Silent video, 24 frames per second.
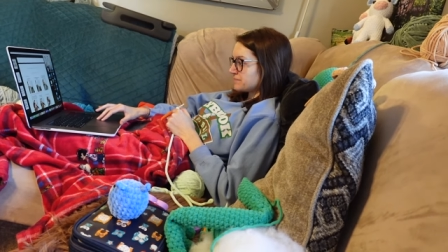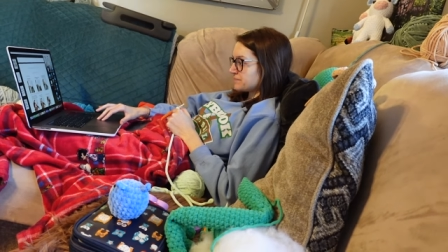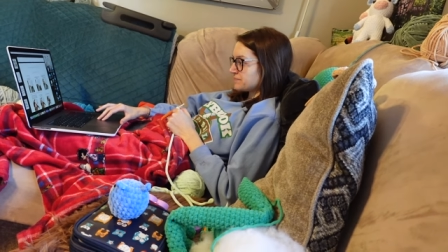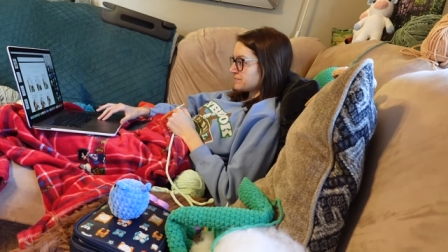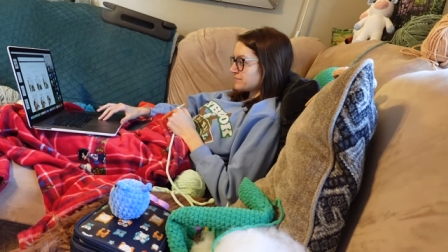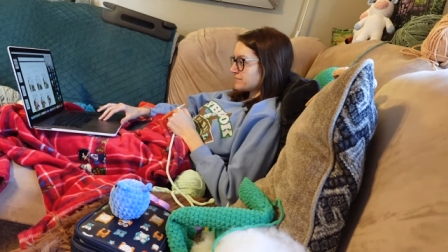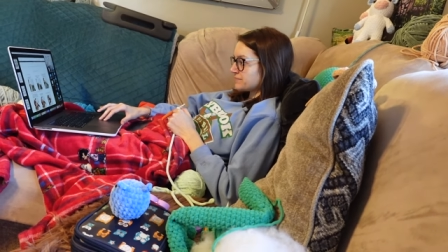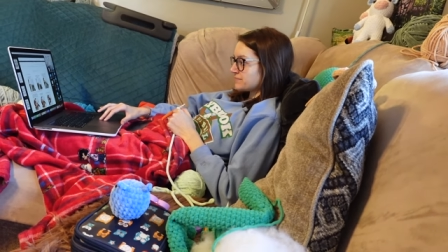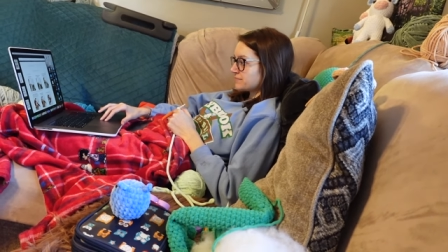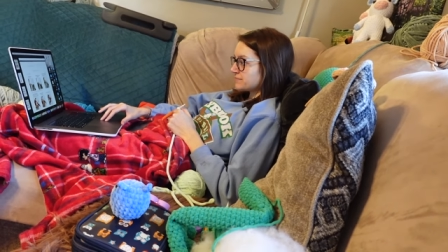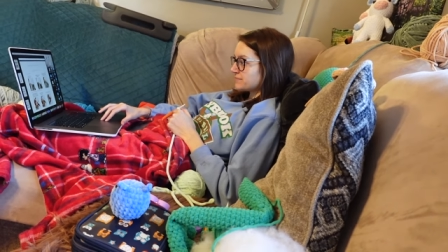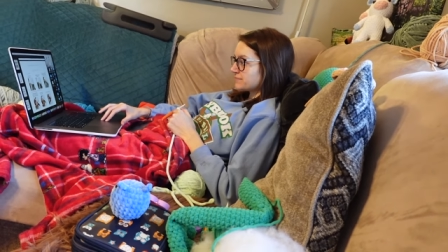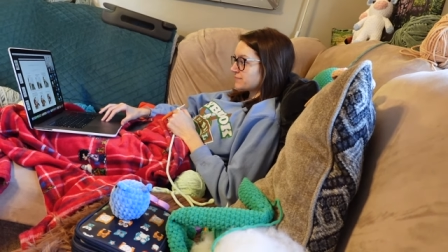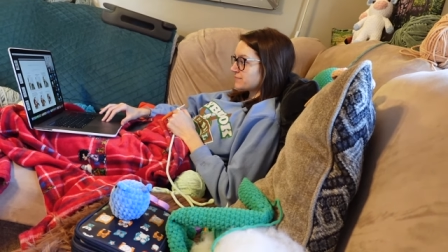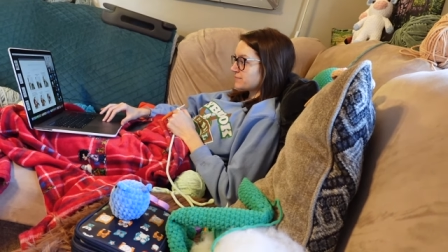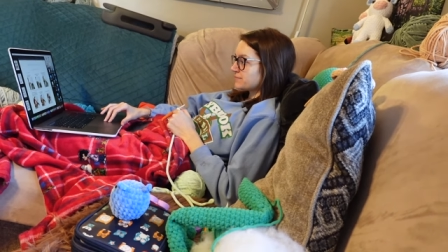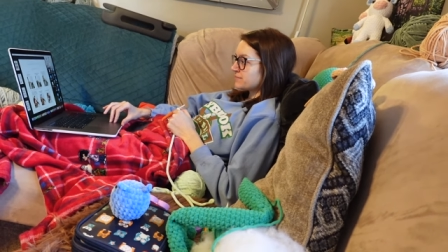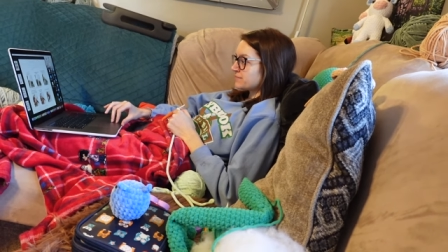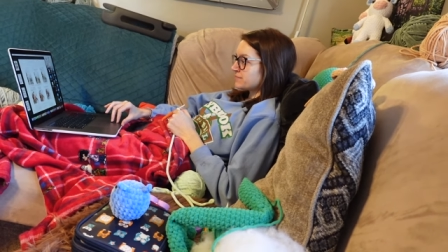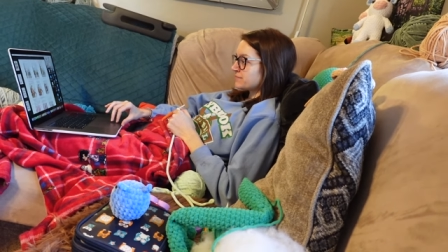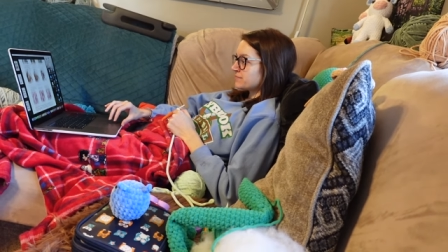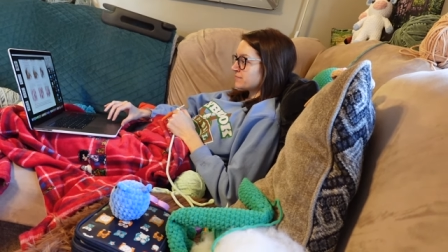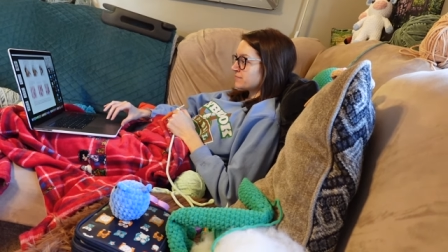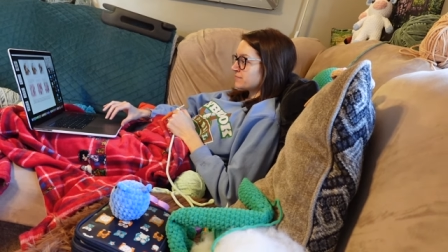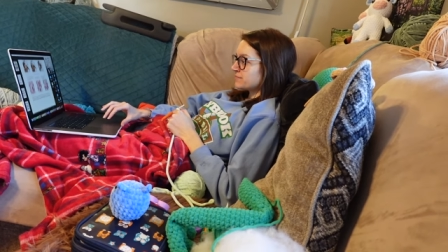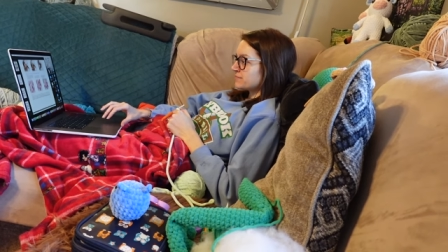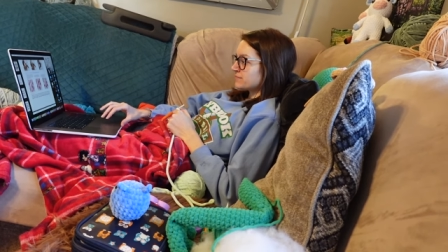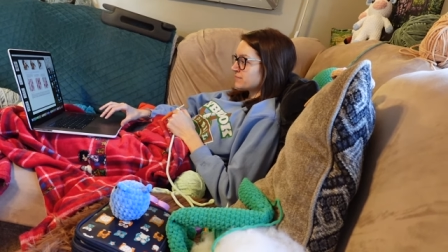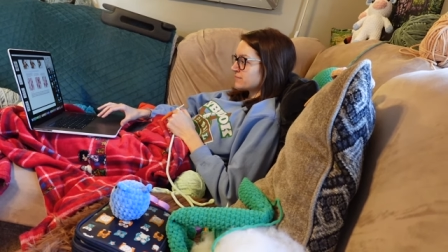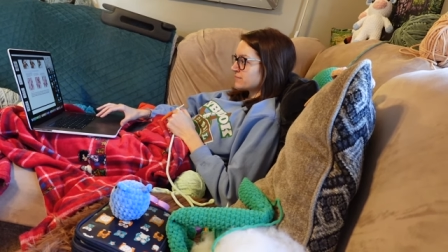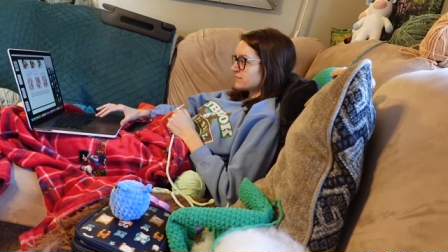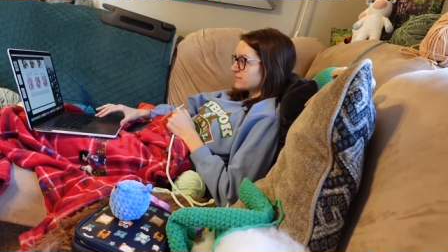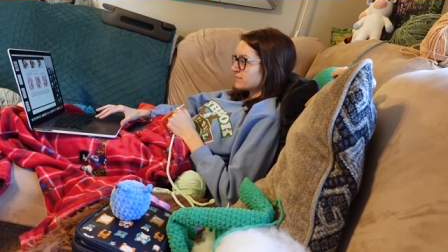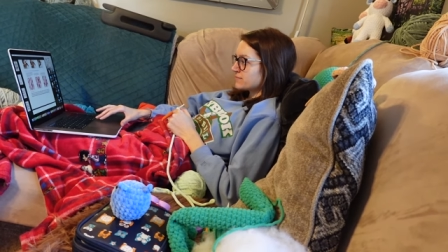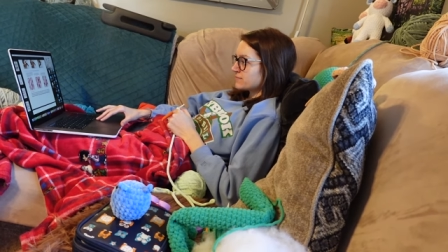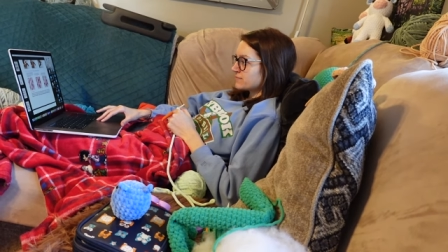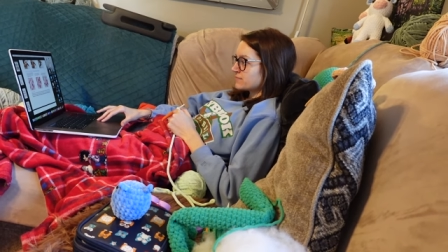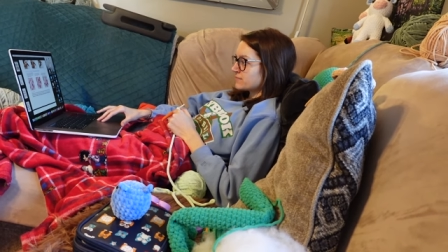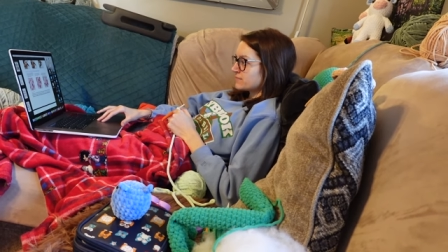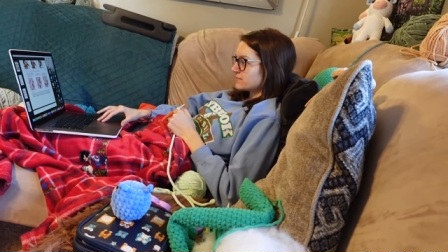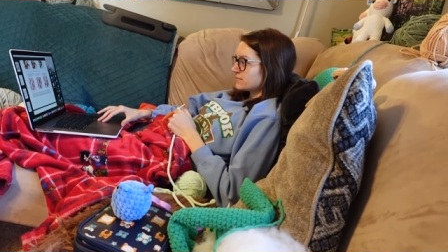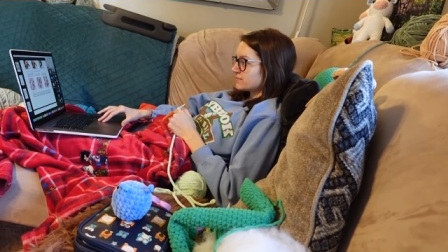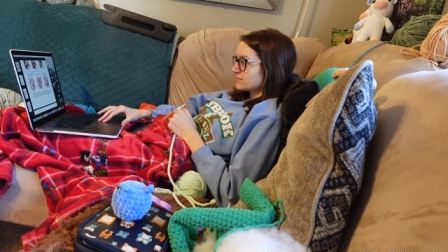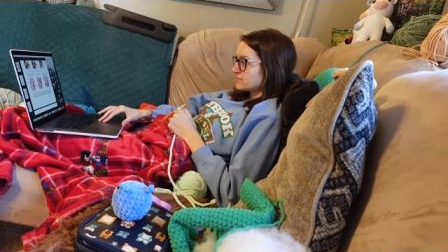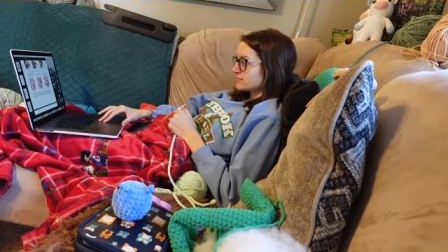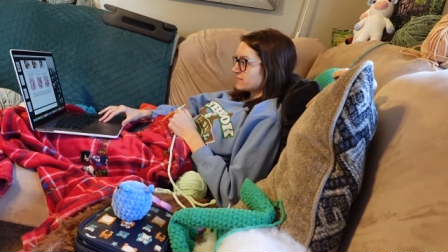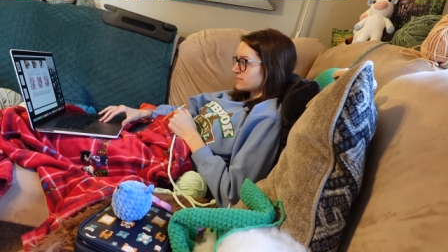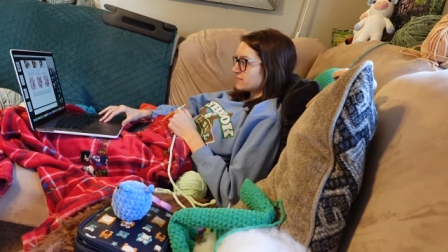I know. And now you're
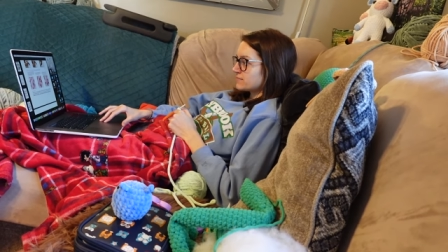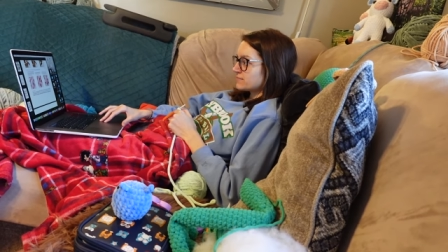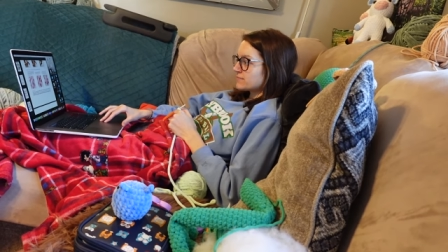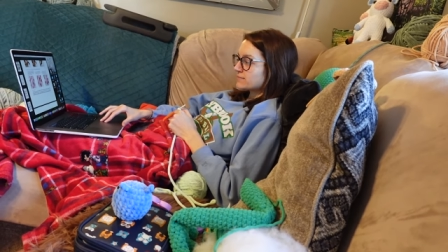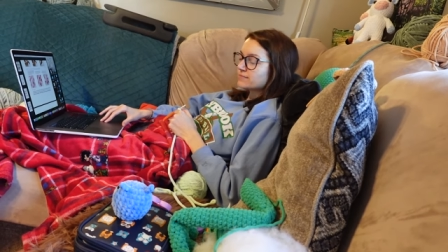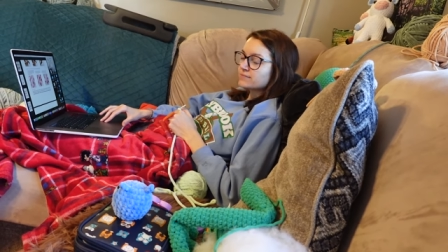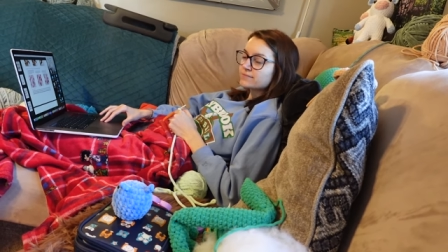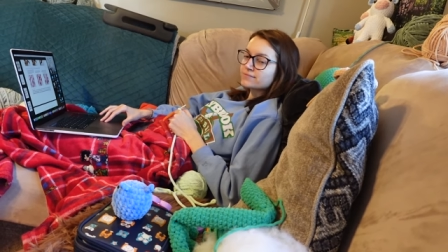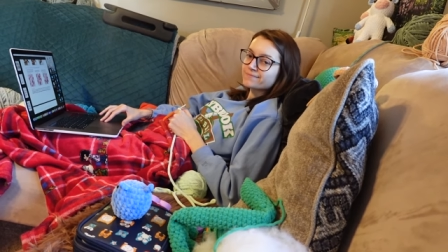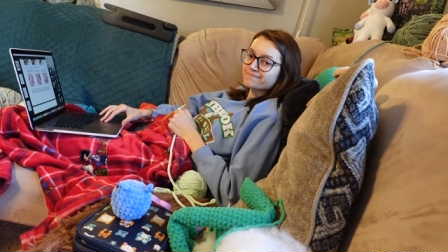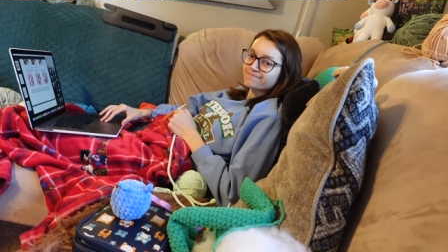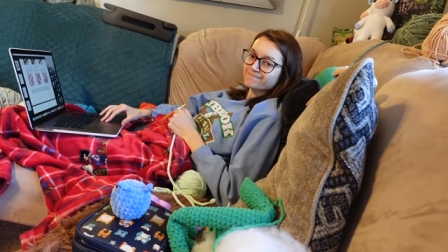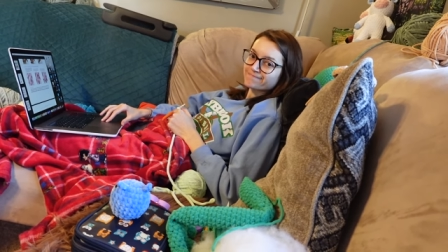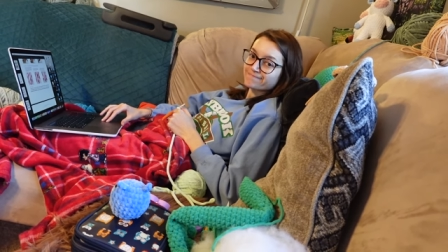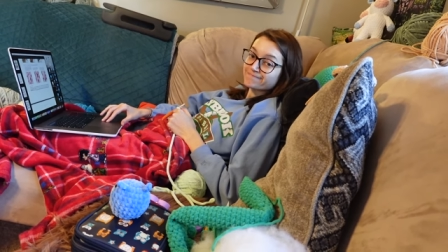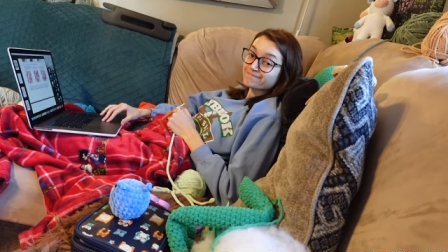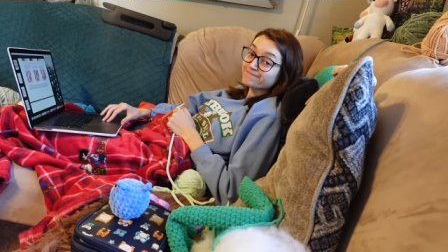an old lady.